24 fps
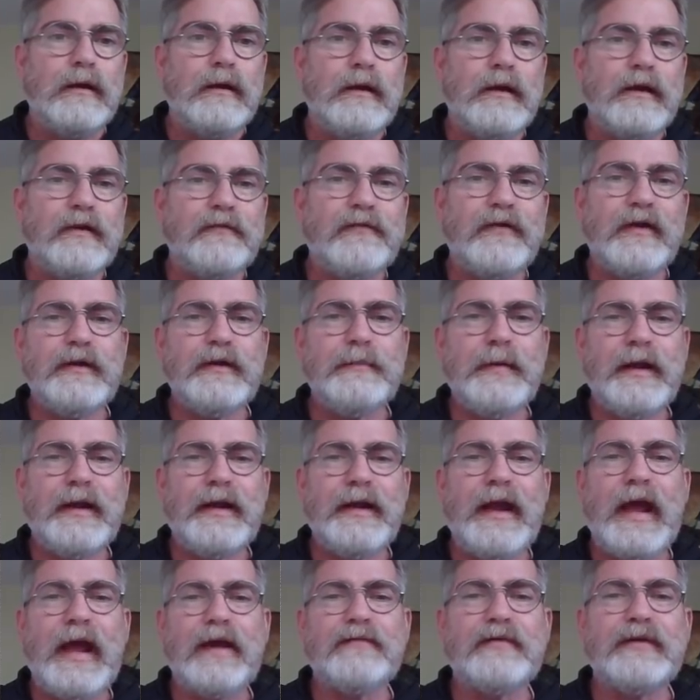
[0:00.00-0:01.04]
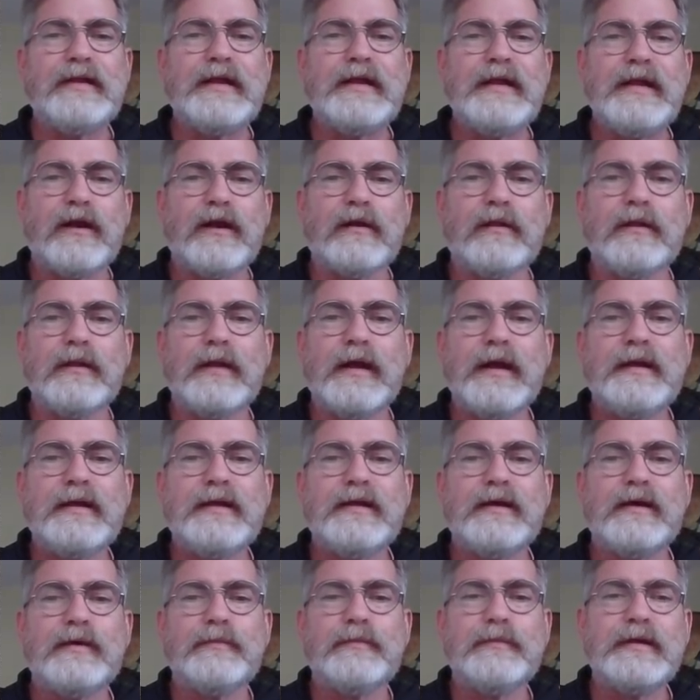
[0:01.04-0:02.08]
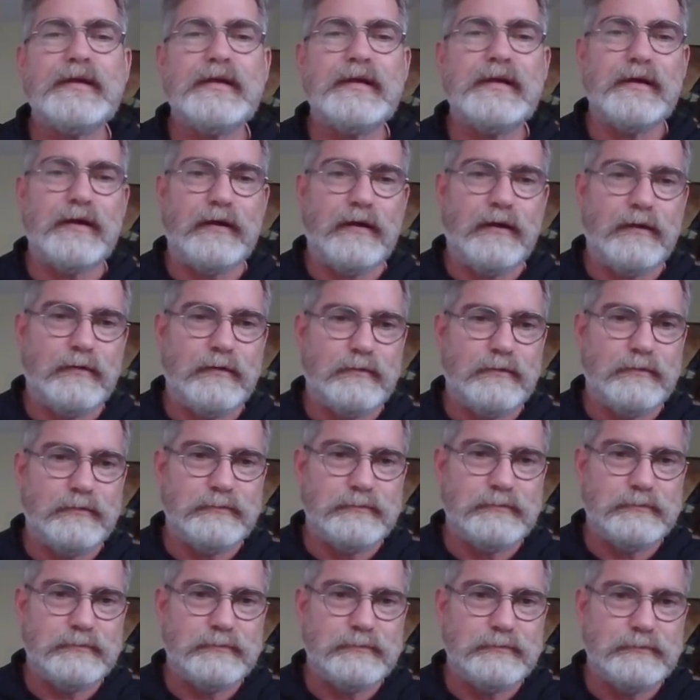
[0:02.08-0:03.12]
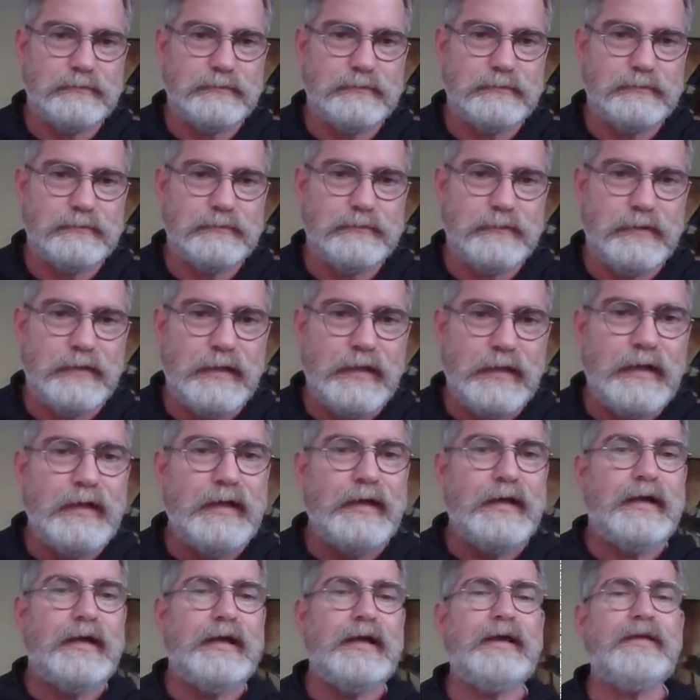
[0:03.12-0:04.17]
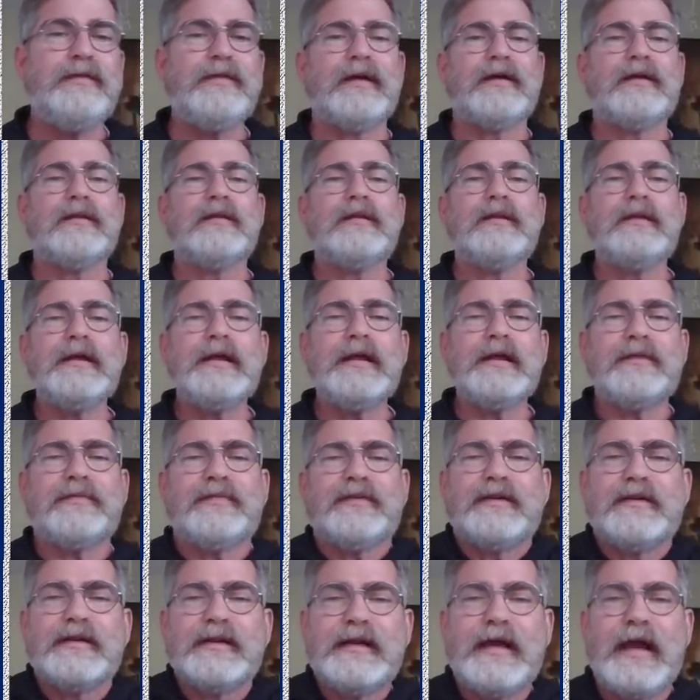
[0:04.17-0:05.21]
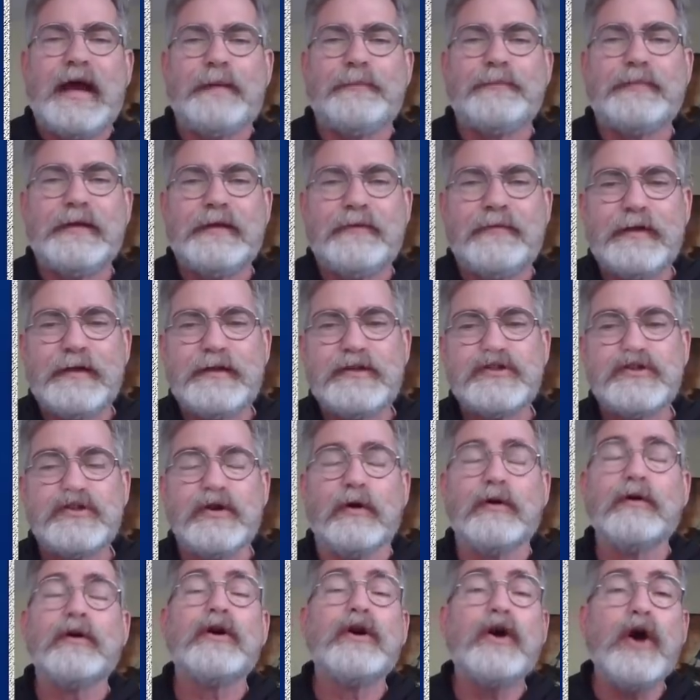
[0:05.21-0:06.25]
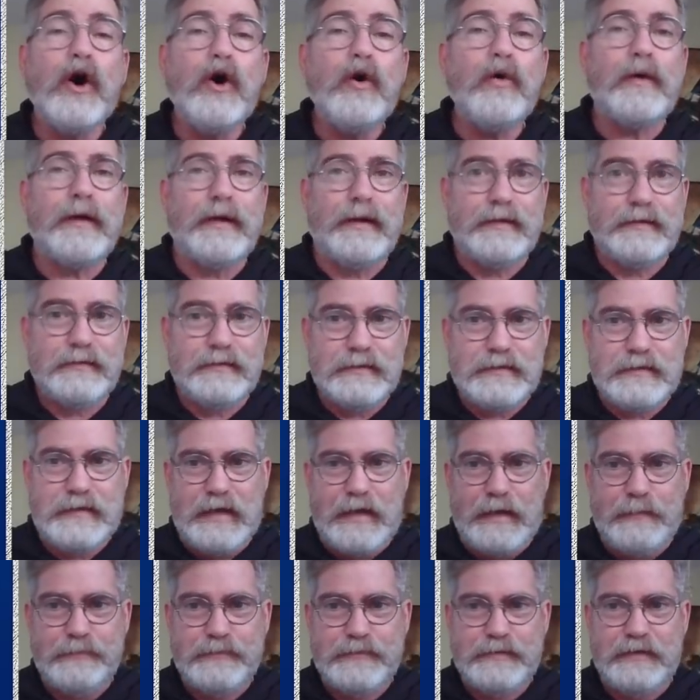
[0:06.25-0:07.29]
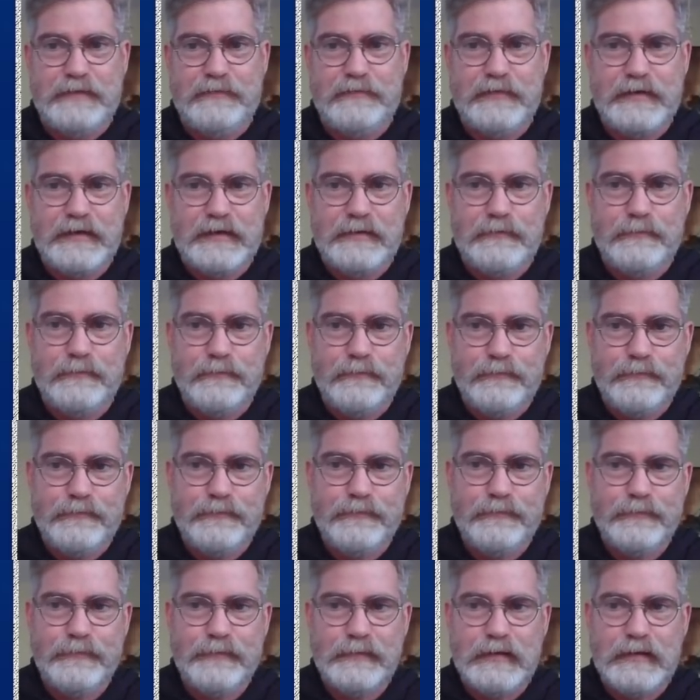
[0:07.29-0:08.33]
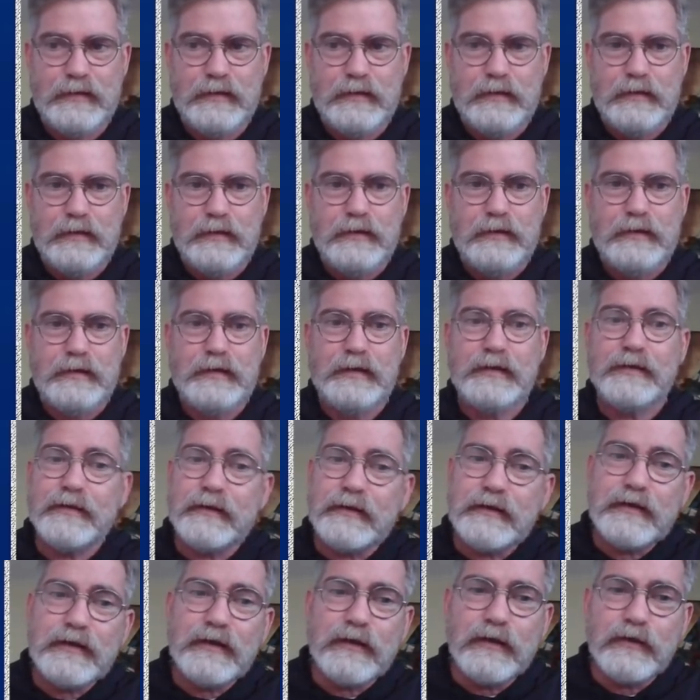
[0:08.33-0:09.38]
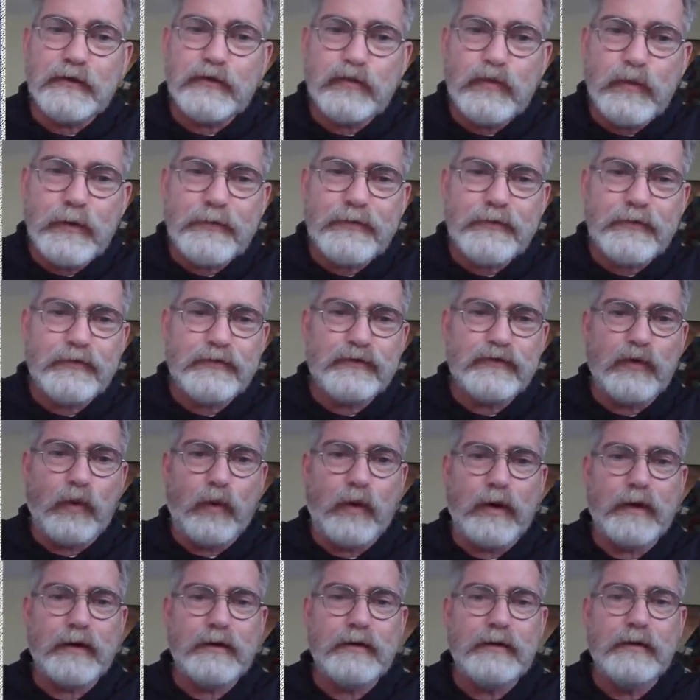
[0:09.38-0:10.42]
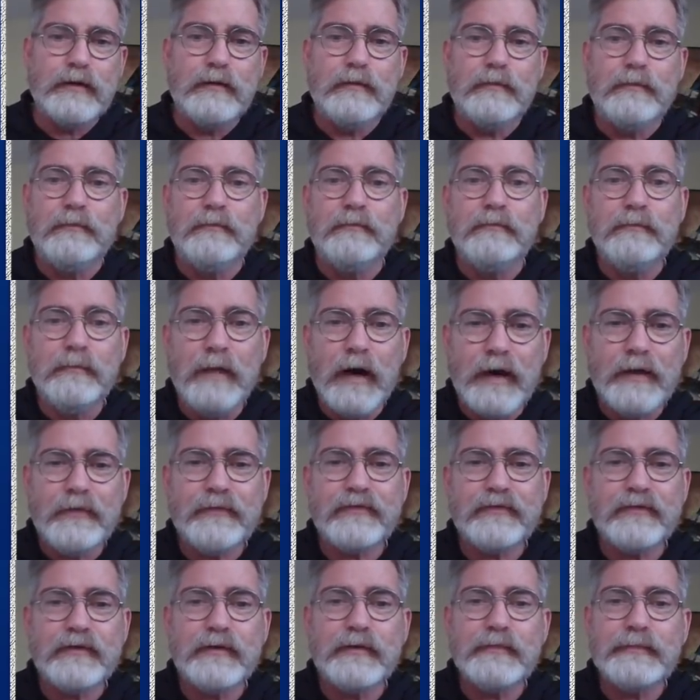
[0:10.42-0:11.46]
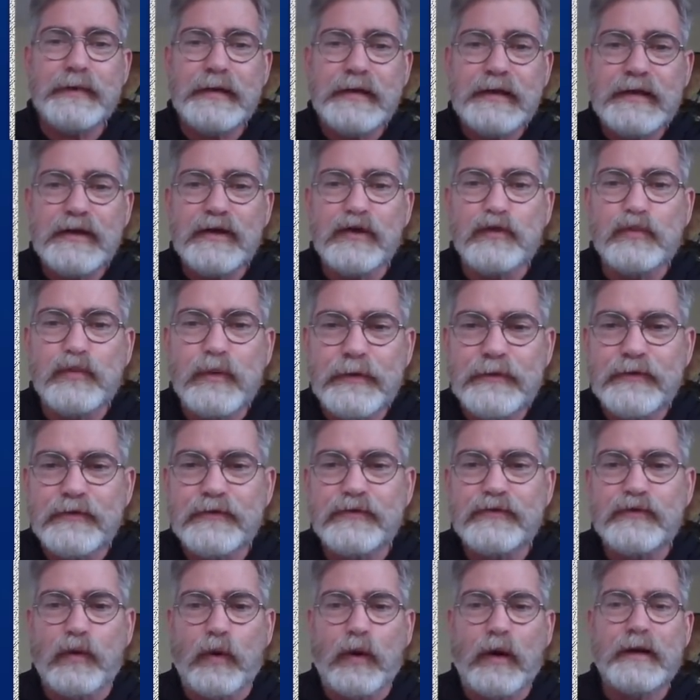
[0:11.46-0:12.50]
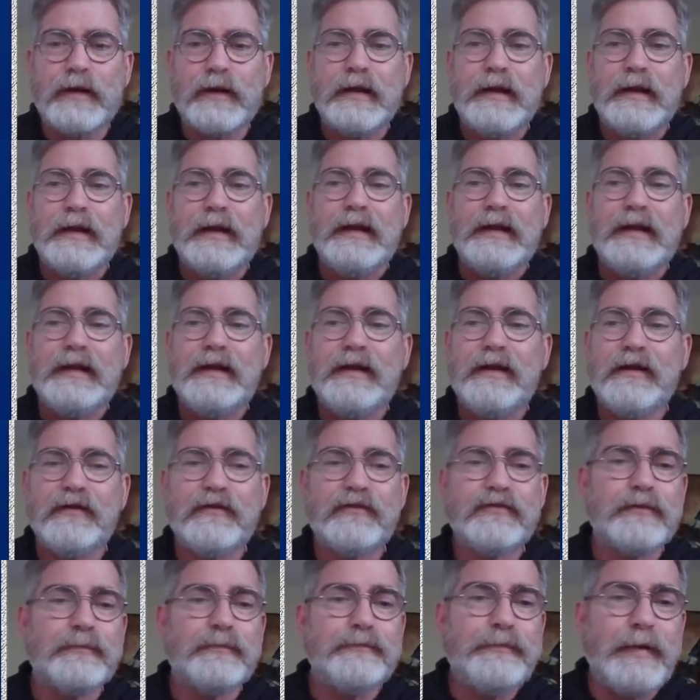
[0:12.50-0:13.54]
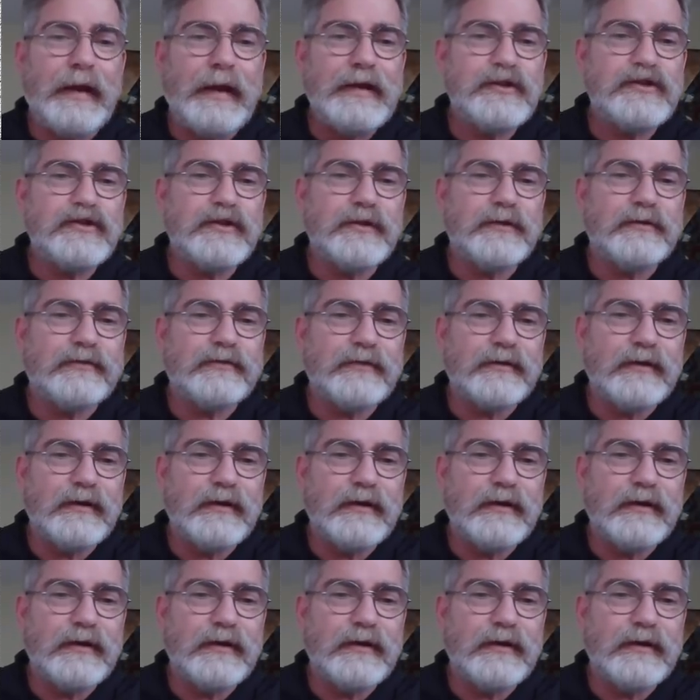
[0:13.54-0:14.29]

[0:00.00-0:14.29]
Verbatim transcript: If any man have an ear, let him hear. He that leadeth into captivity shall go into captivity. He that killeth with the sword must be killed with the sword. Here is the patience